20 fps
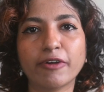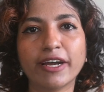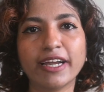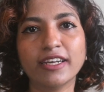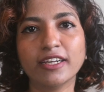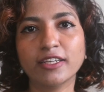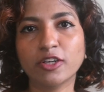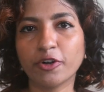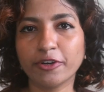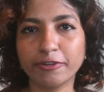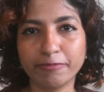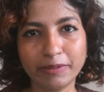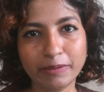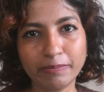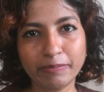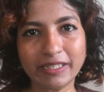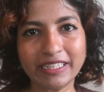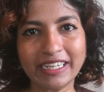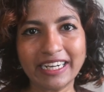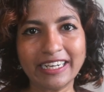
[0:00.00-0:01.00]
while a lot of
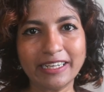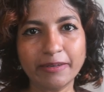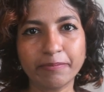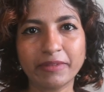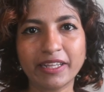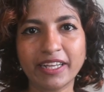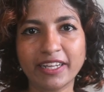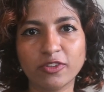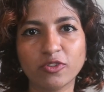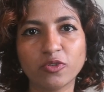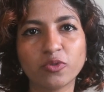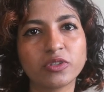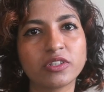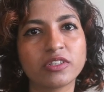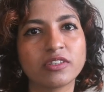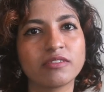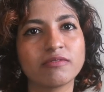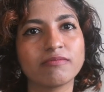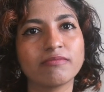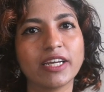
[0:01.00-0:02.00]
people claim that
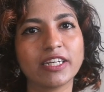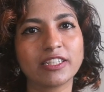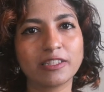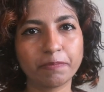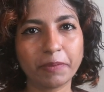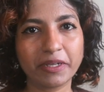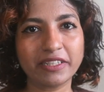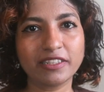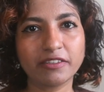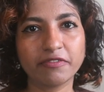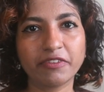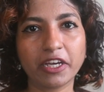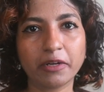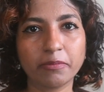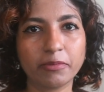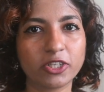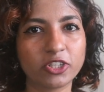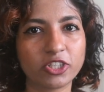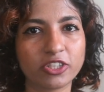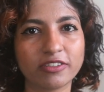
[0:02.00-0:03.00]
those expensive hair
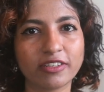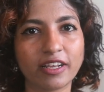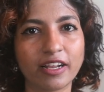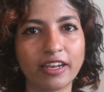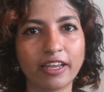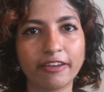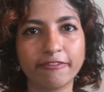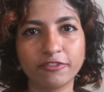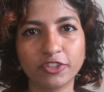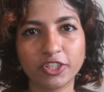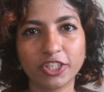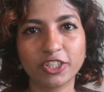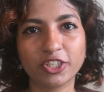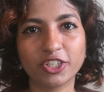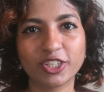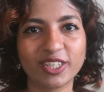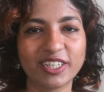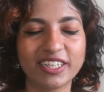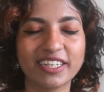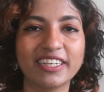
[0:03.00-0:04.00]
brushes are
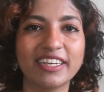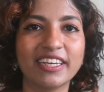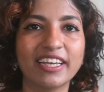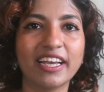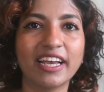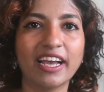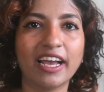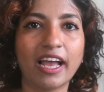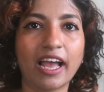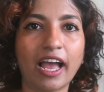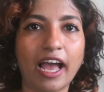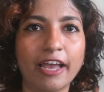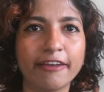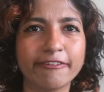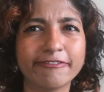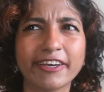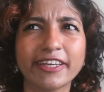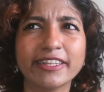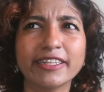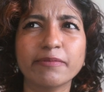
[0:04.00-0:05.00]
life-changing, I
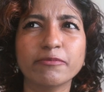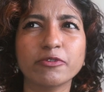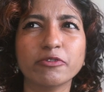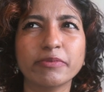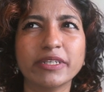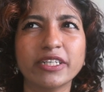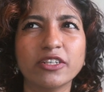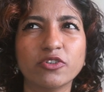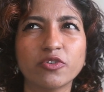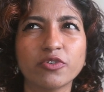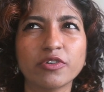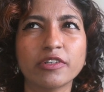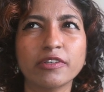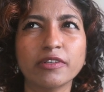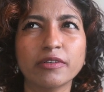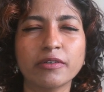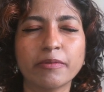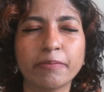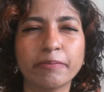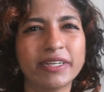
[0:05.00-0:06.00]
find them to be
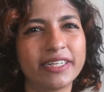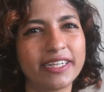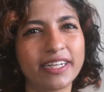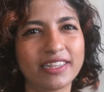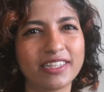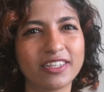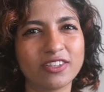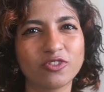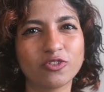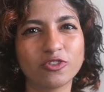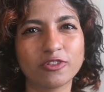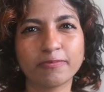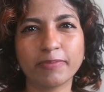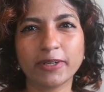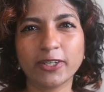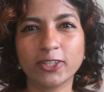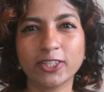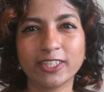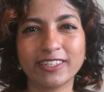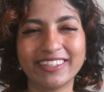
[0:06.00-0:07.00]
good, but nothing so
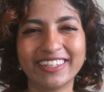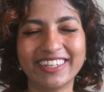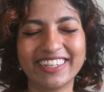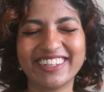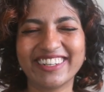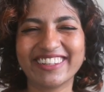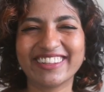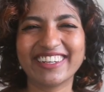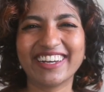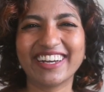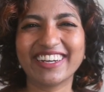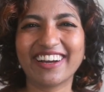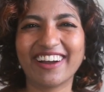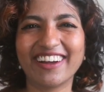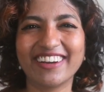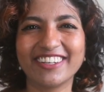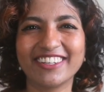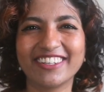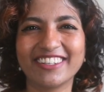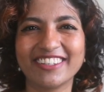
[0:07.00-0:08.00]
special and nothing I
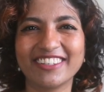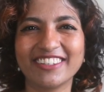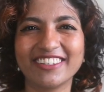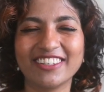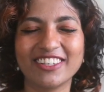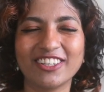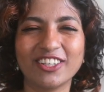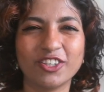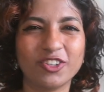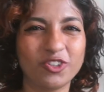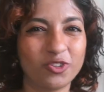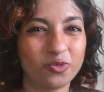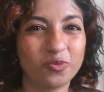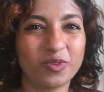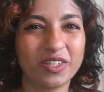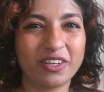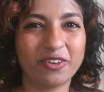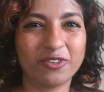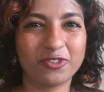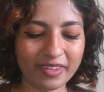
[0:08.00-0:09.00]
can't do
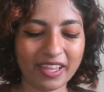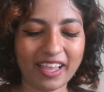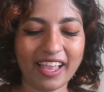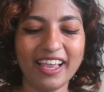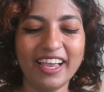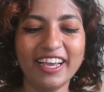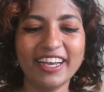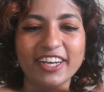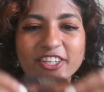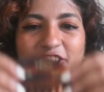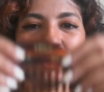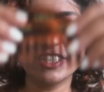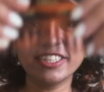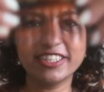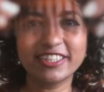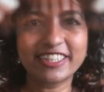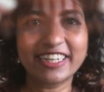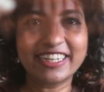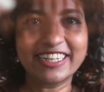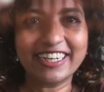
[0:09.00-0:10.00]
without. I actually
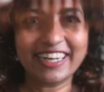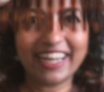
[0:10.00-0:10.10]
really